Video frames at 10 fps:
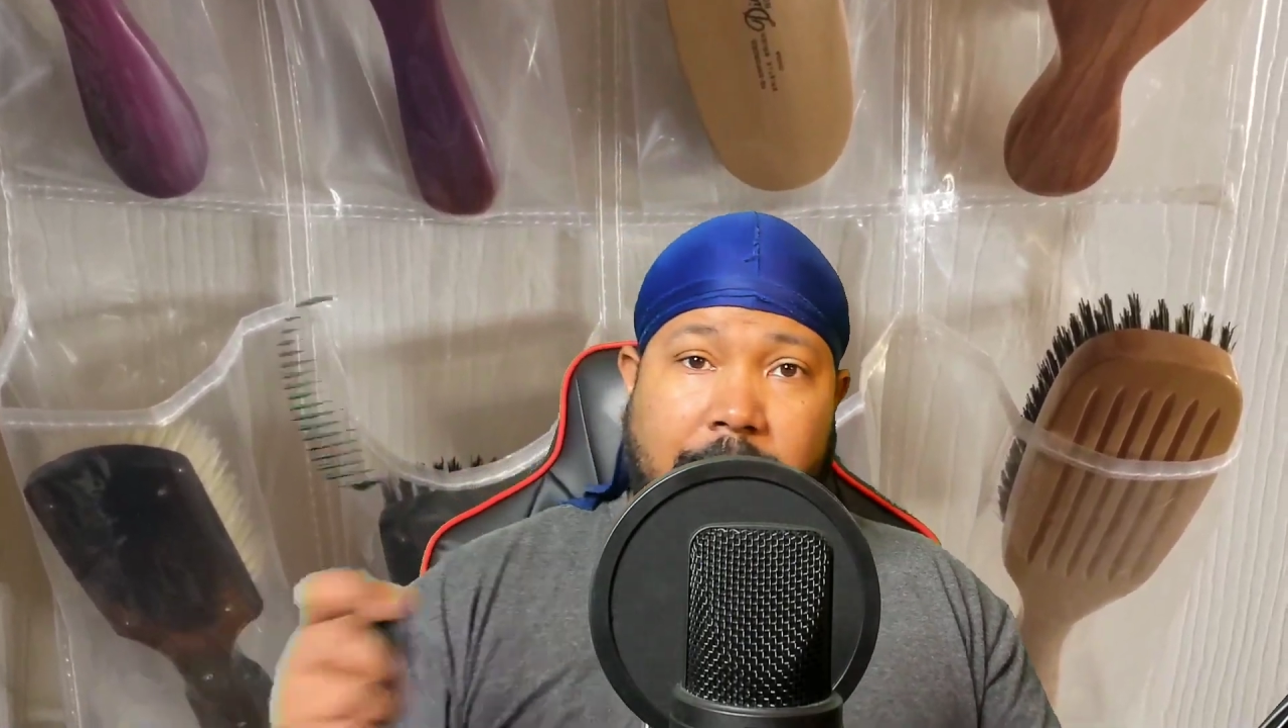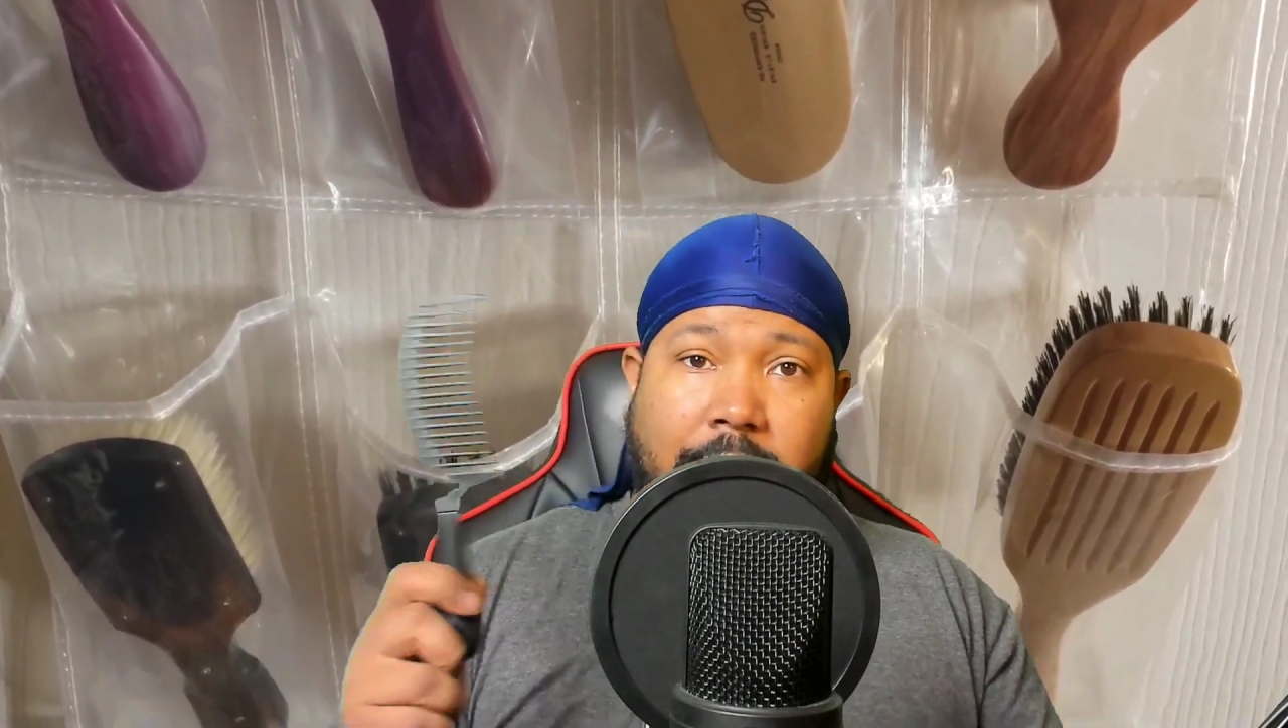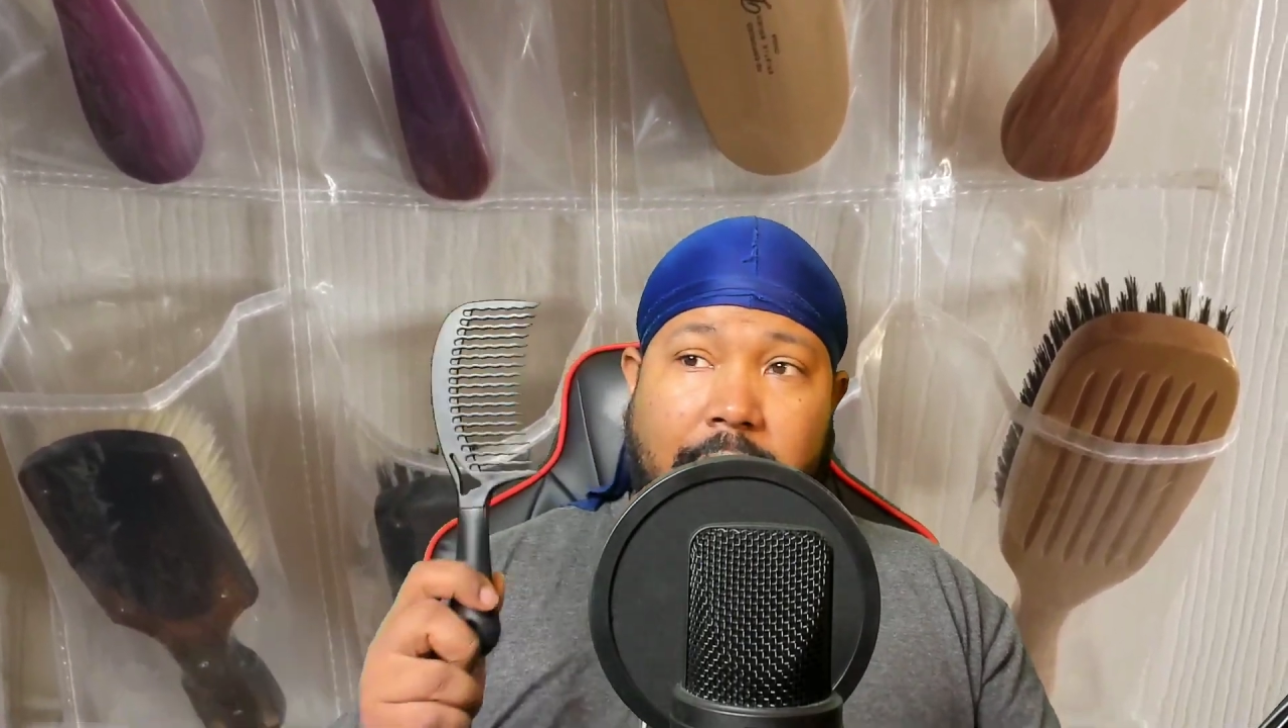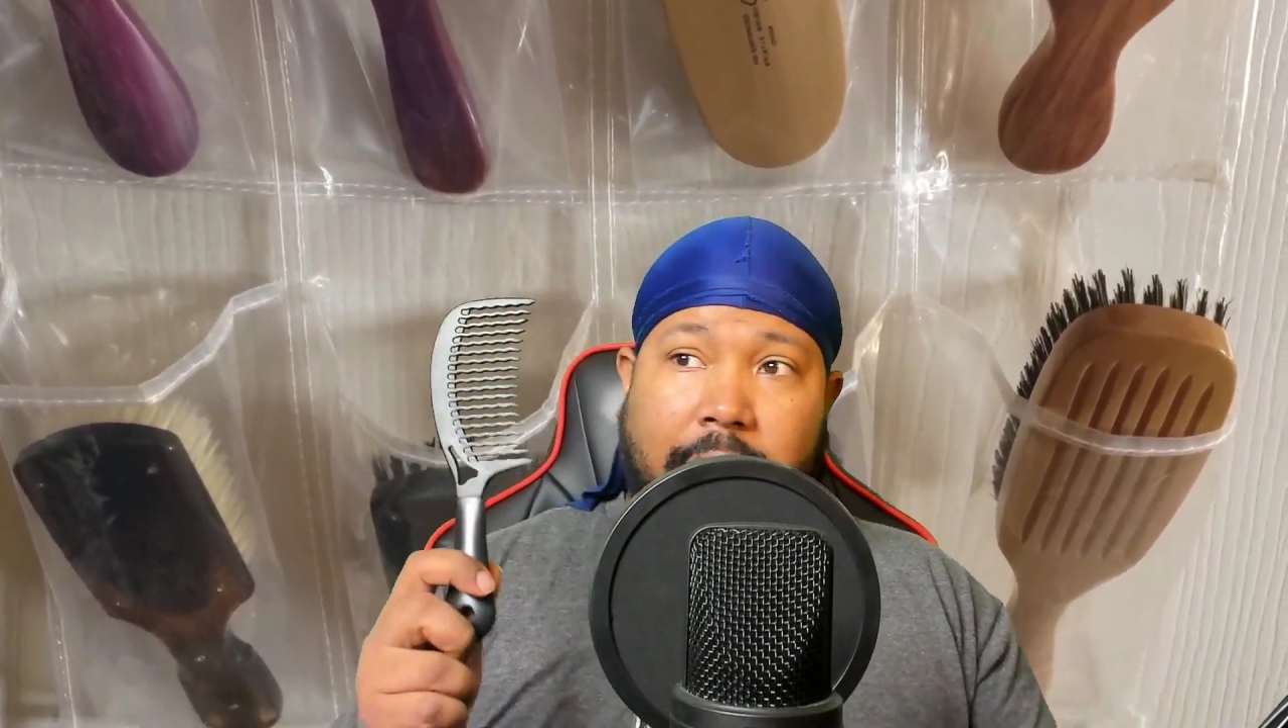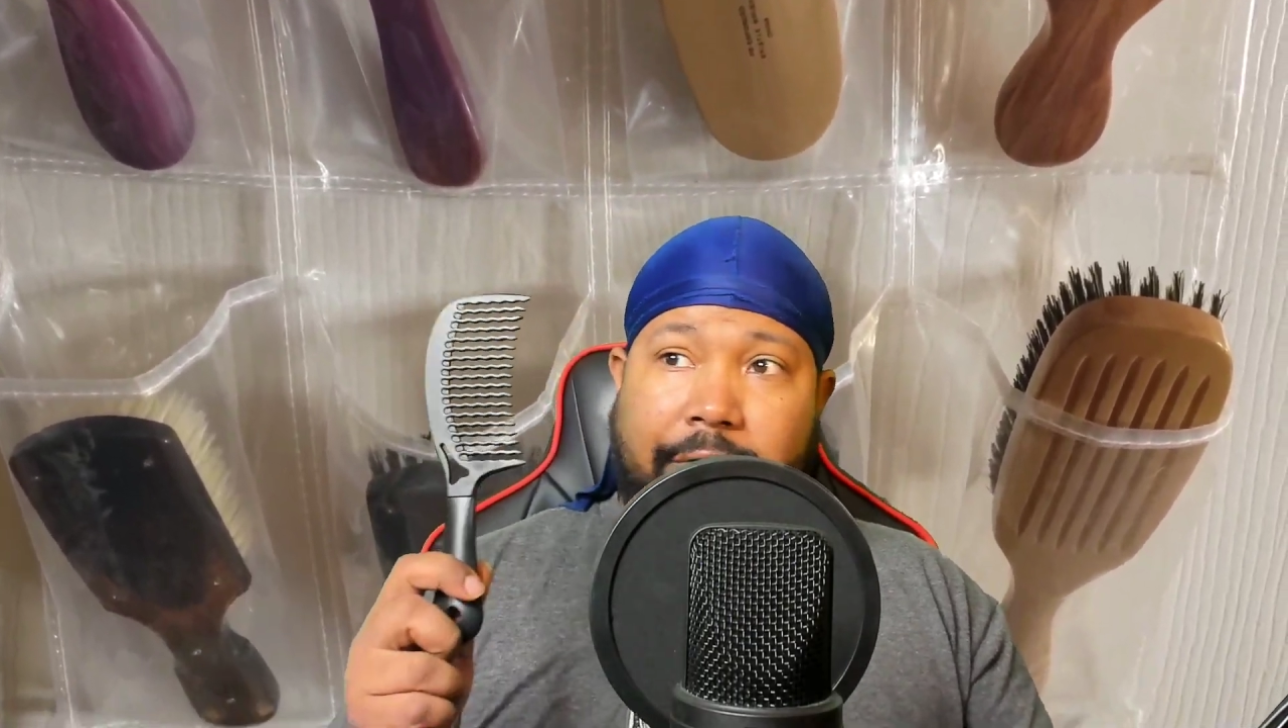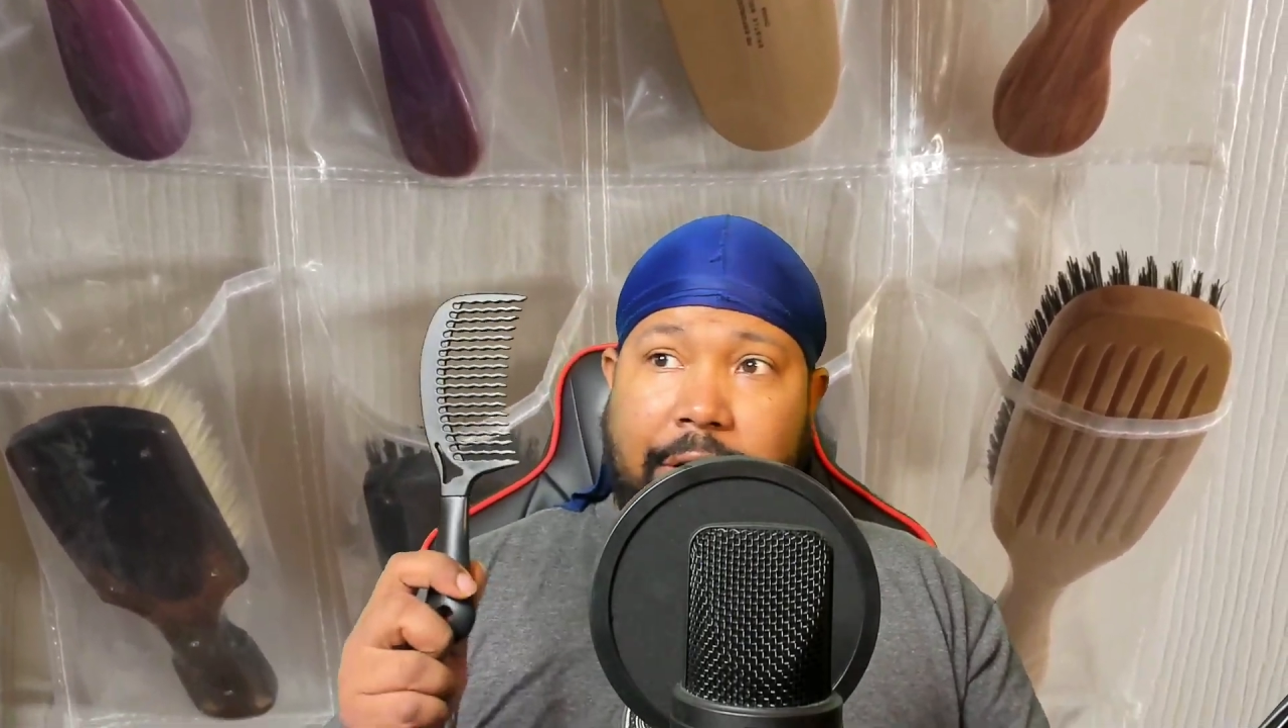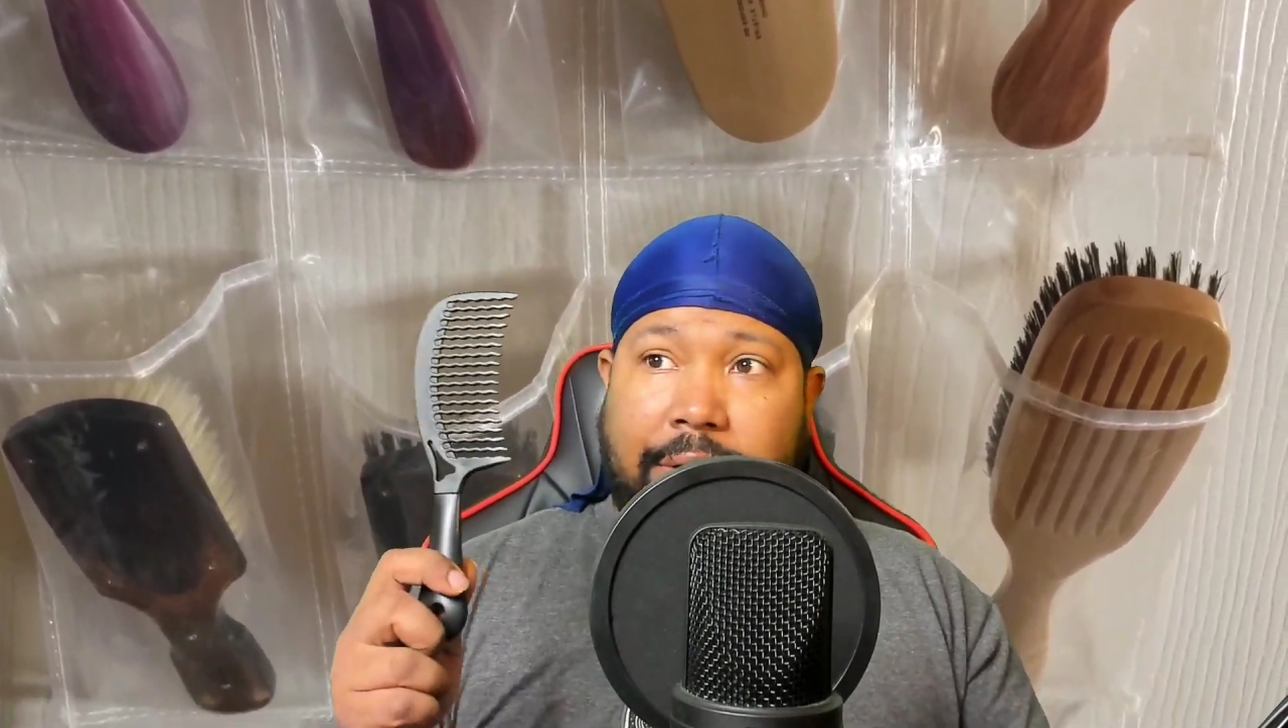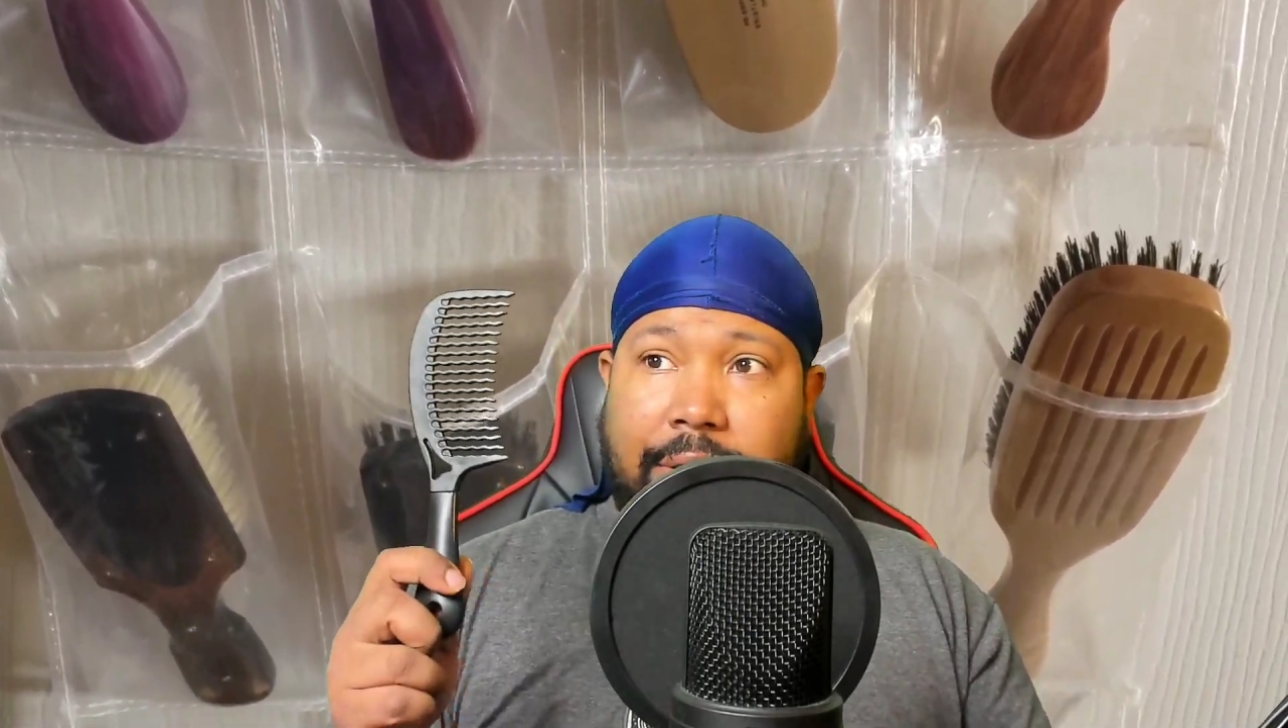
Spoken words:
your hair first.